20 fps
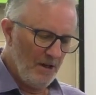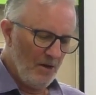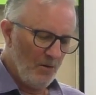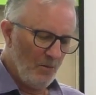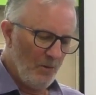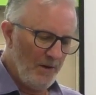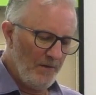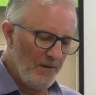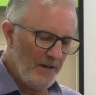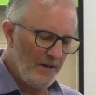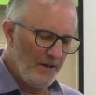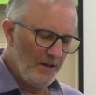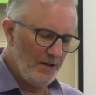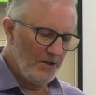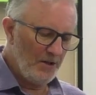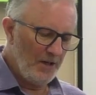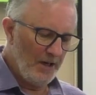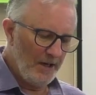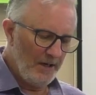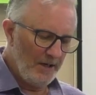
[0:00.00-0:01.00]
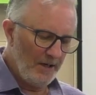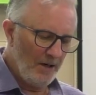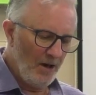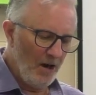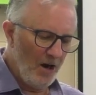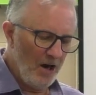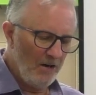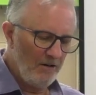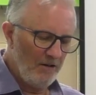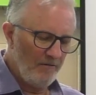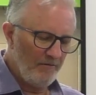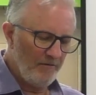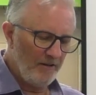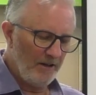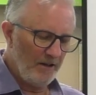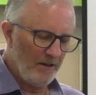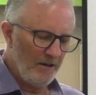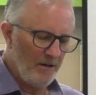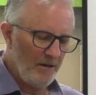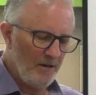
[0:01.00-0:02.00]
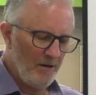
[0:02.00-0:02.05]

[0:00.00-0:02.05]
When the initiating hierophant